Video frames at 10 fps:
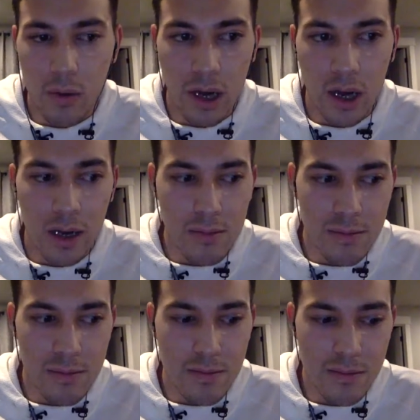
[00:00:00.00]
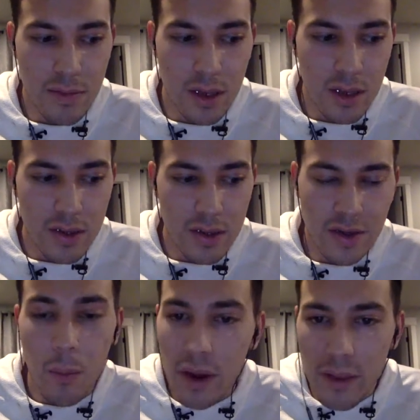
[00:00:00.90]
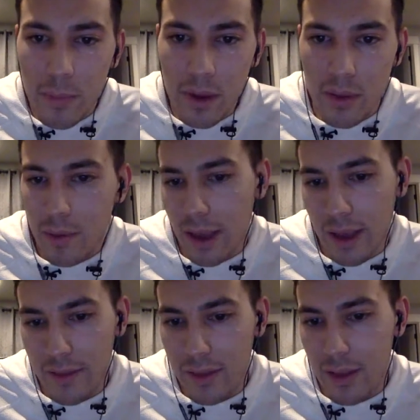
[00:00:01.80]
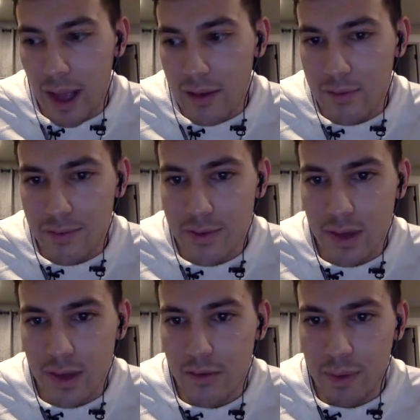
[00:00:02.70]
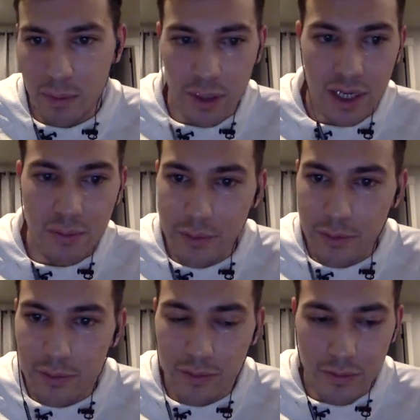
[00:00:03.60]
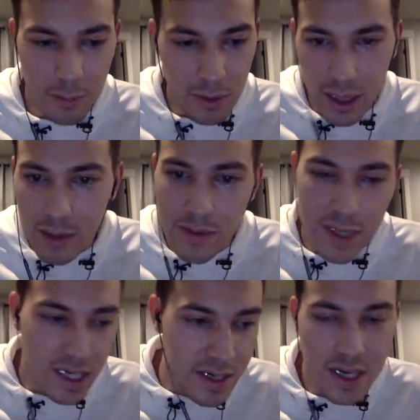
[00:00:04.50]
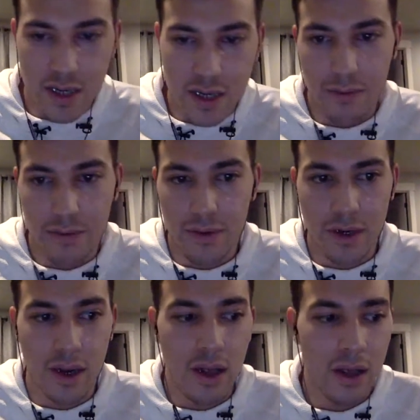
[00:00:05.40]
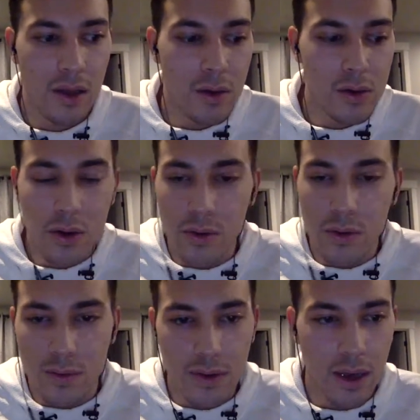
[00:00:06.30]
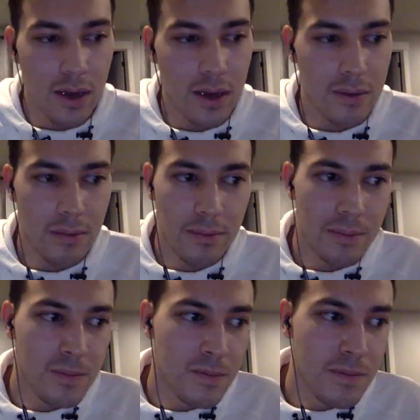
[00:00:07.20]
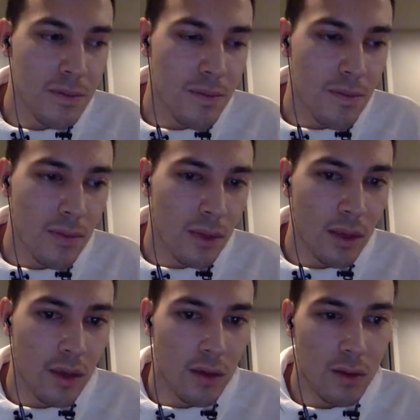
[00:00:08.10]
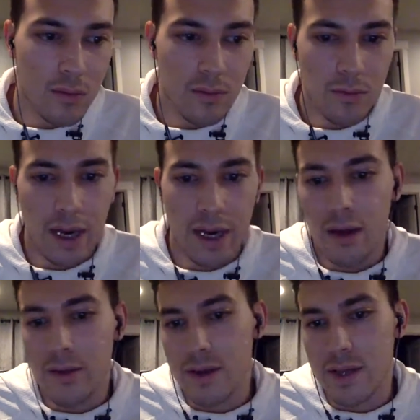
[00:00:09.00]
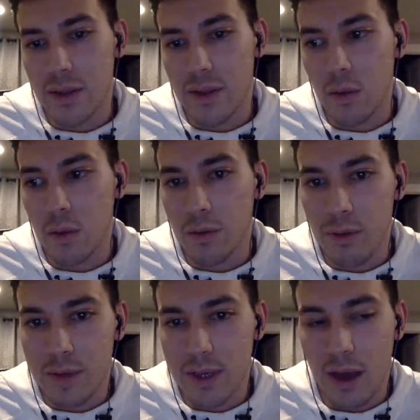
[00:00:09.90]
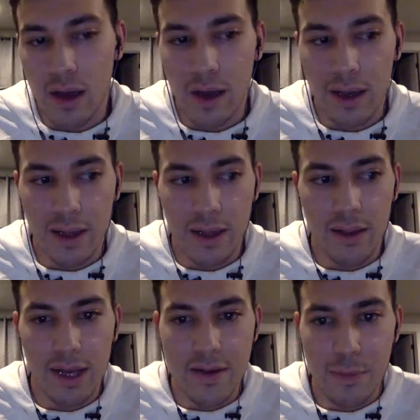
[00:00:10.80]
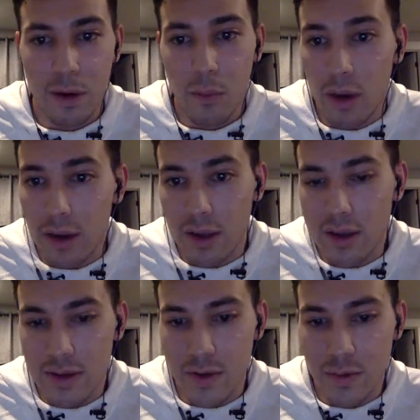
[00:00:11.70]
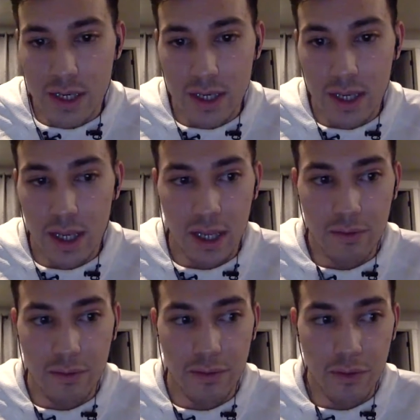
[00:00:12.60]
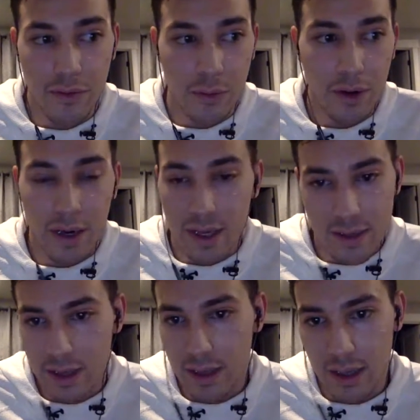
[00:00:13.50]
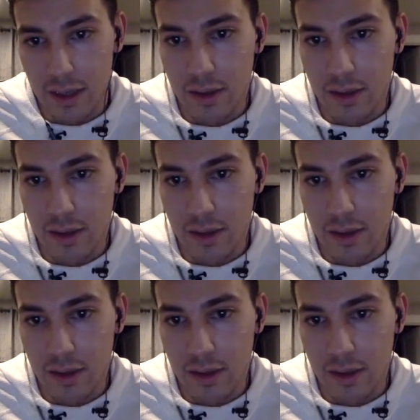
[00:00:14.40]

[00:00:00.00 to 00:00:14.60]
um, some way that people like the lives of people can improve for malala was education for who knows um, you know right now there's like the whole utah and legalizing marijuana situation like if you are against that like